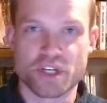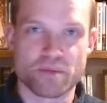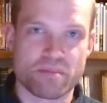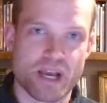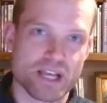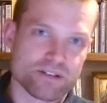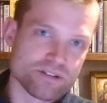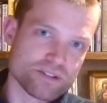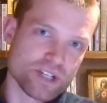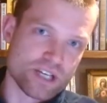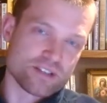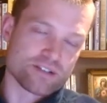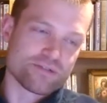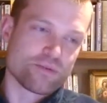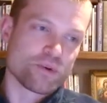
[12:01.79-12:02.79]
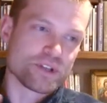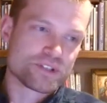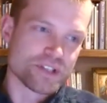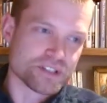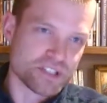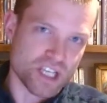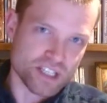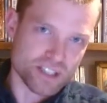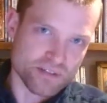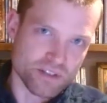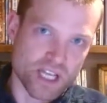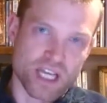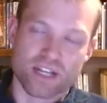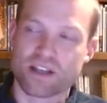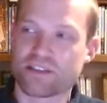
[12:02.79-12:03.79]
and Paschal Tide. There's 46 days of
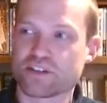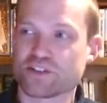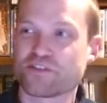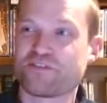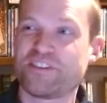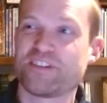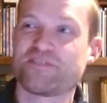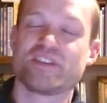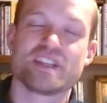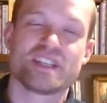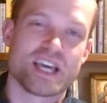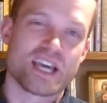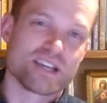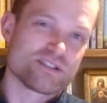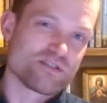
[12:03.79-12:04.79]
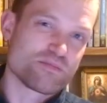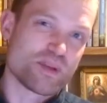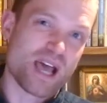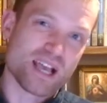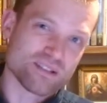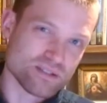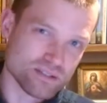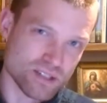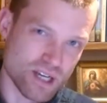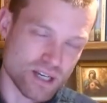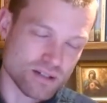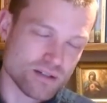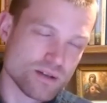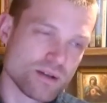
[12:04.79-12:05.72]
Lent and there's 50 days of Paschal Tide.